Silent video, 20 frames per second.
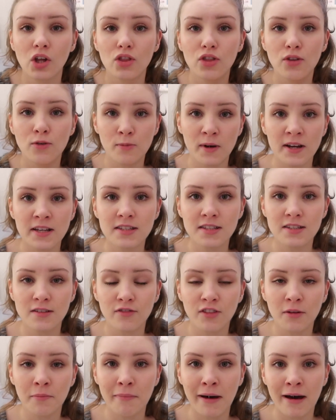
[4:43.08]
the rest
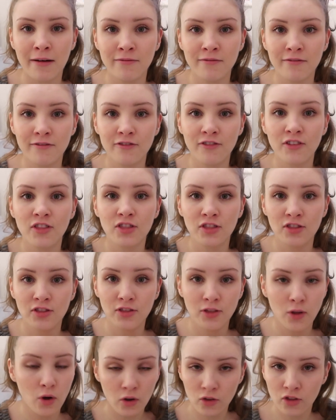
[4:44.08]
of the month,
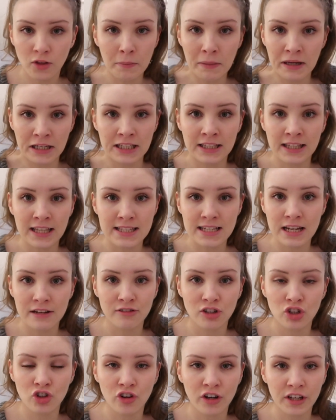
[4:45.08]
the money that's
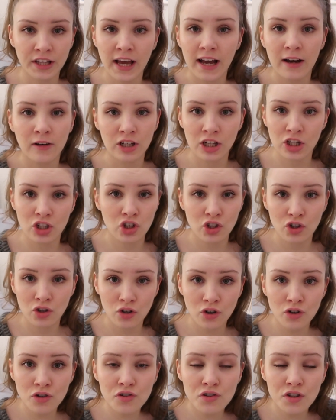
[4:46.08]
left in your account is
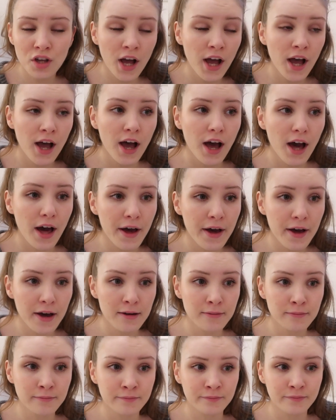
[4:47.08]
yours.
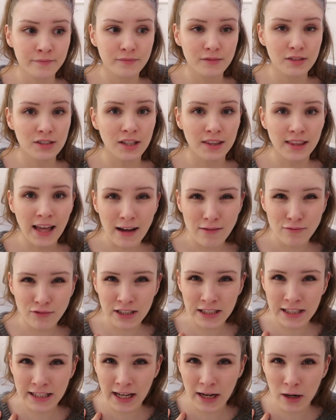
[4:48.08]
So that
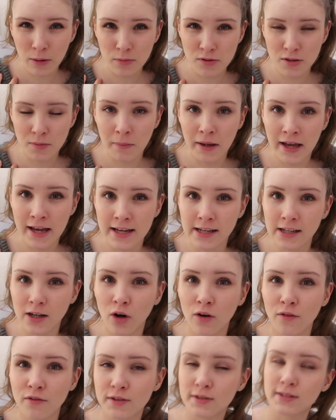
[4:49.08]
really helped me.
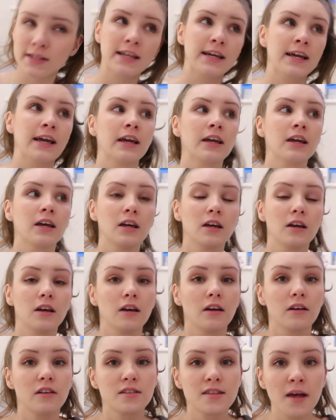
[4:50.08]
Obviously,
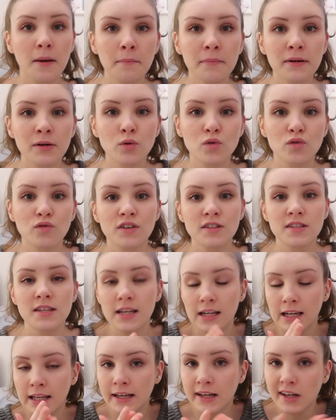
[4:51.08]
some bills
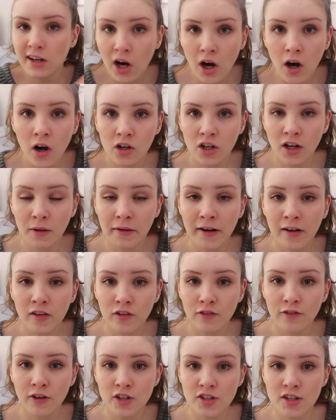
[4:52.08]
physically can't come out on
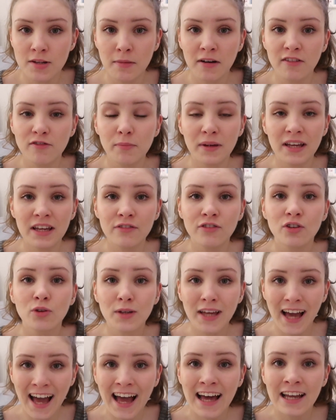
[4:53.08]
the 1st of the month, but if you
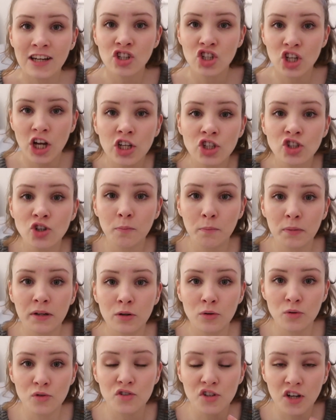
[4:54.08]
can change your
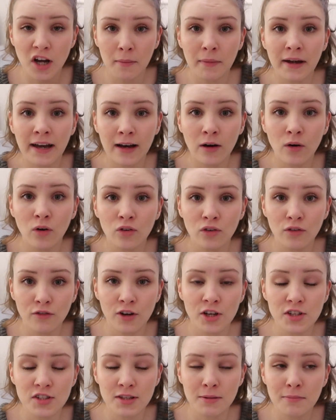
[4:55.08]
bills to come out on the
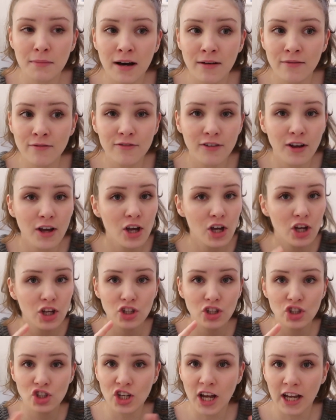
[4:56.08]
1st of the month,
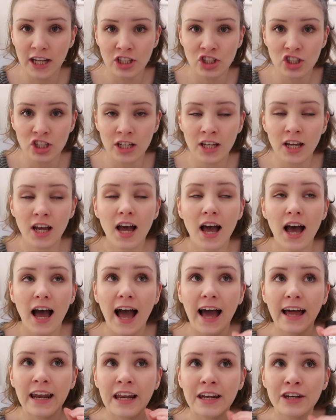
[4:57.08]
change it.
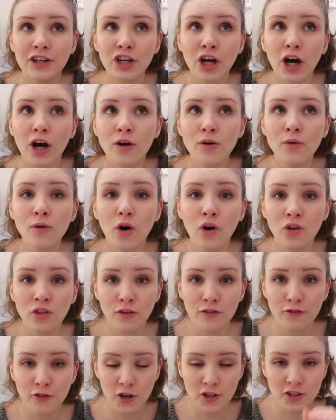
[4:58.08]
And I know on
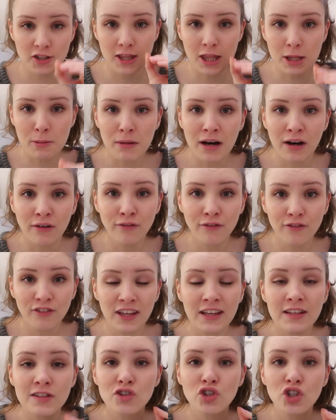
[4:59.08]
the first of the month
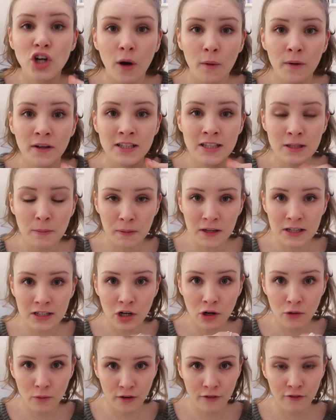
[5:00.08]
it's going to be
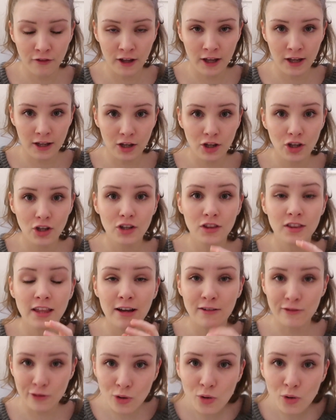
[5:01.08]
horrific. They're